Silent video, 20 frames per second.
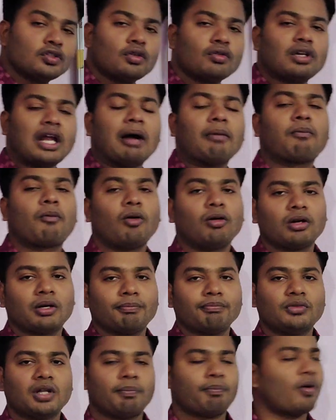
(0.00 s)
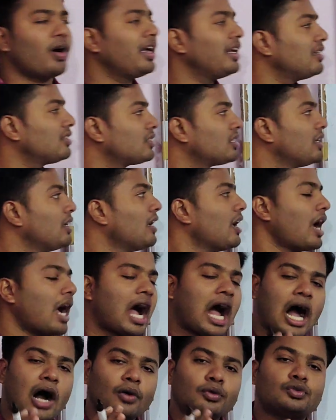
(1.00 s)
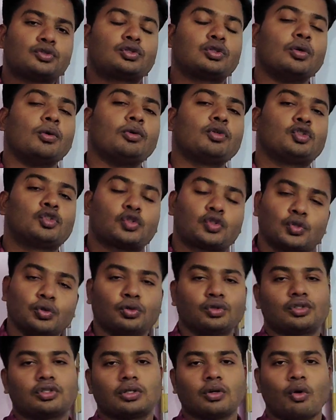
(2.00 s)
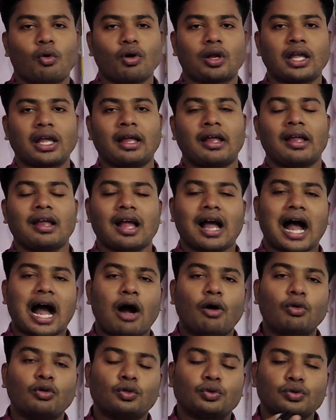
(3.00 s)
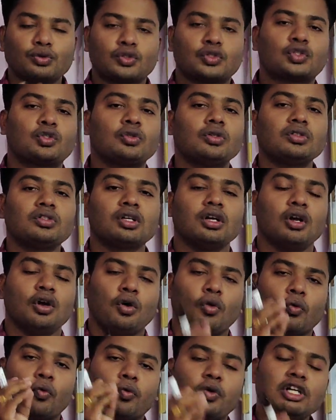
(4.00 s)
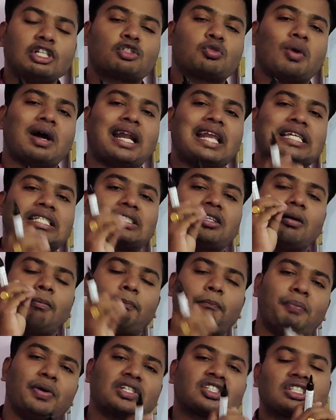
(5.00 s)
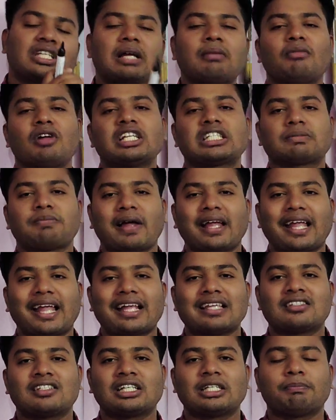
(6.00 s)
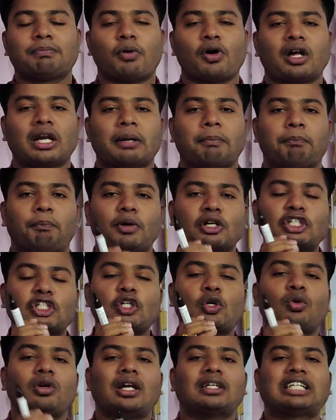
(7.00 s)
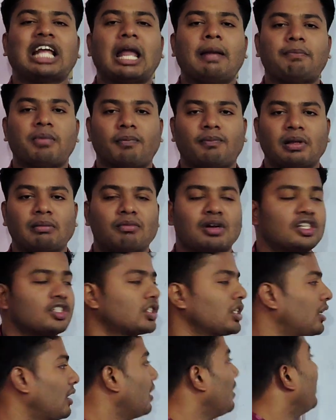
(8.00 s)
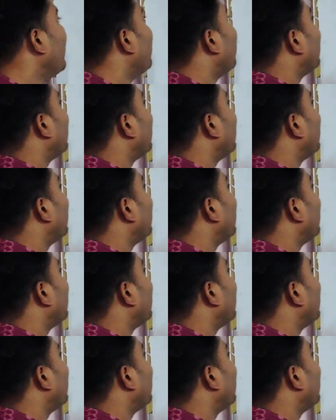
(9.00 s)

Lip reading: So now come to the point, how to choose. Okay, how to choose which one is the best emulsifying agent for a particular type of emulsion.